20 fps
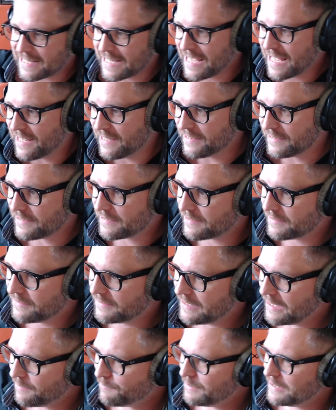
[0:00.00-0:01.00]
guys,
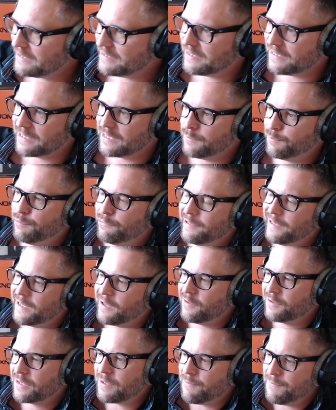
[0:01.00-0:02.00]
they're basically putting
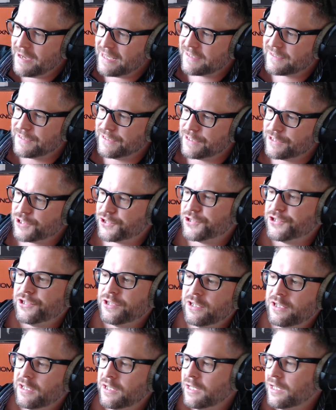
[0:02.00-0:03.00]
out the message
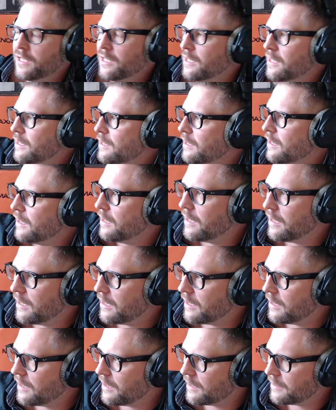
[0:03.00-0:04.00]

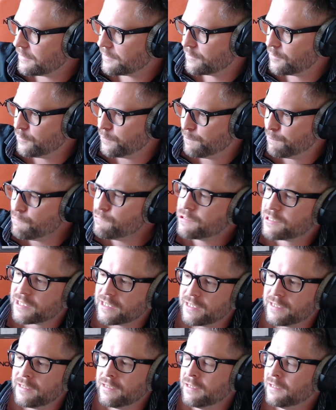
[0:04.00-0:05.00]
to
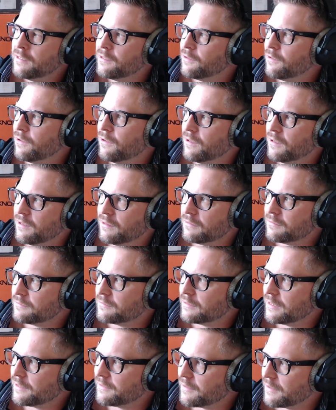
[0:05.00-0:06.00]
Putin, or
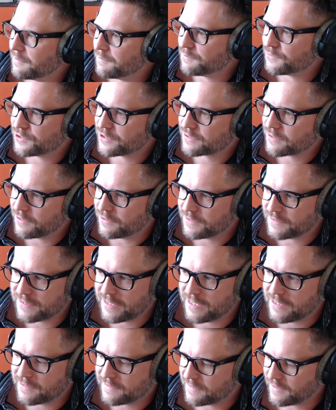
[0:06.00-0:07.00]
I'm just going to
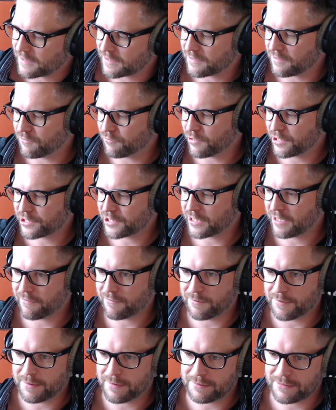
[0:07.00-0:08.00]
say it's like the Russian
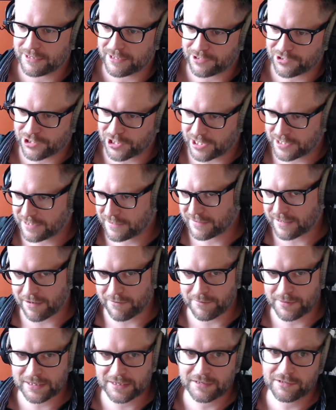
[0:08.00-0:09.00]
government, maybe the Chinese
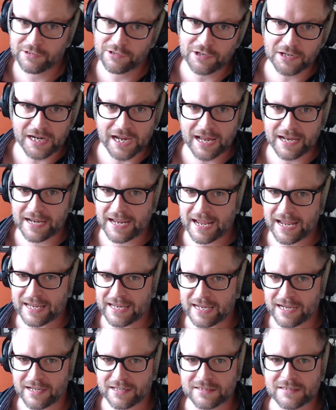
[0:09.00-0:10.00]
government, you're kind of
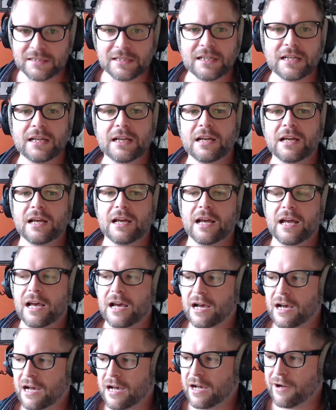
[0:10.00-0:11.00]
hacking us.
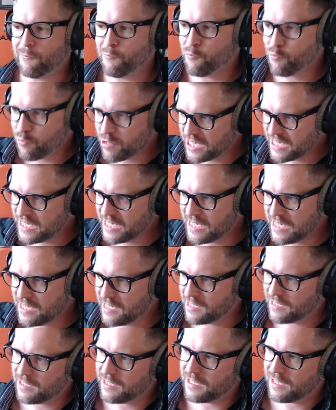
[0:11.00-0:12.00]

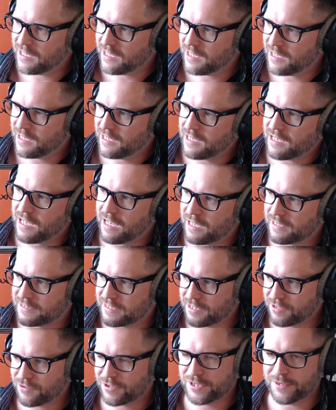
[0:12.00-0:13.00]
We are
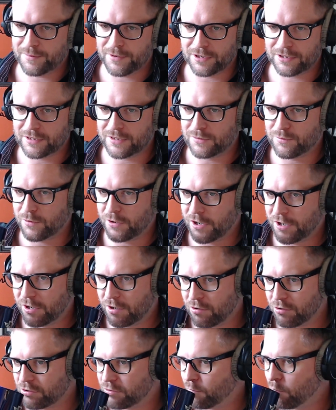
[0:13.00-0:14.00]
serious about this. We're going to
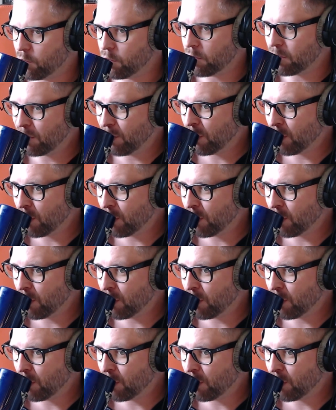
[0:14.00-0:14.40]
go to war.